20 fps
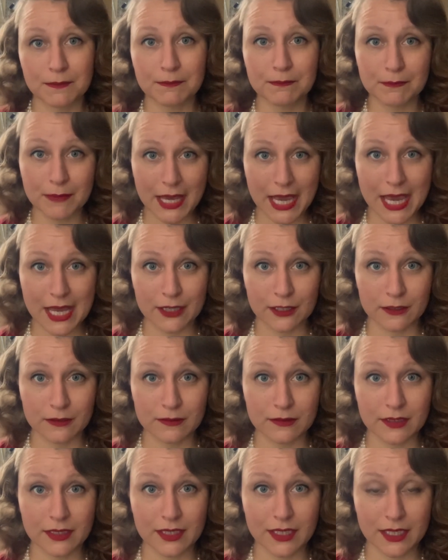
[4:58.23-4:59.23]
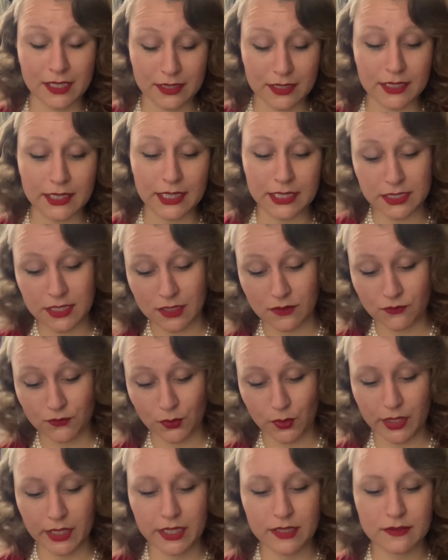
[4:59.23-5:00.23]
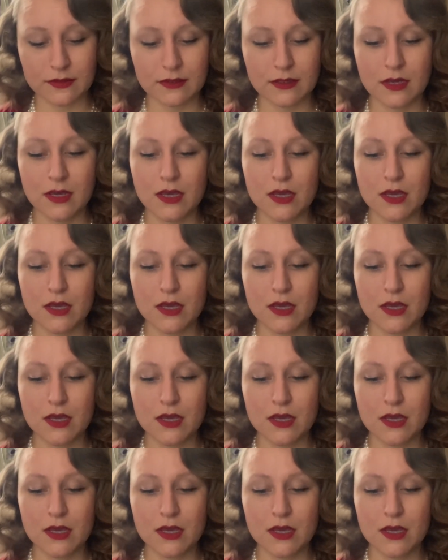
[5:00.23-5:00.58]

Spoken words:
pattern in the 1940s.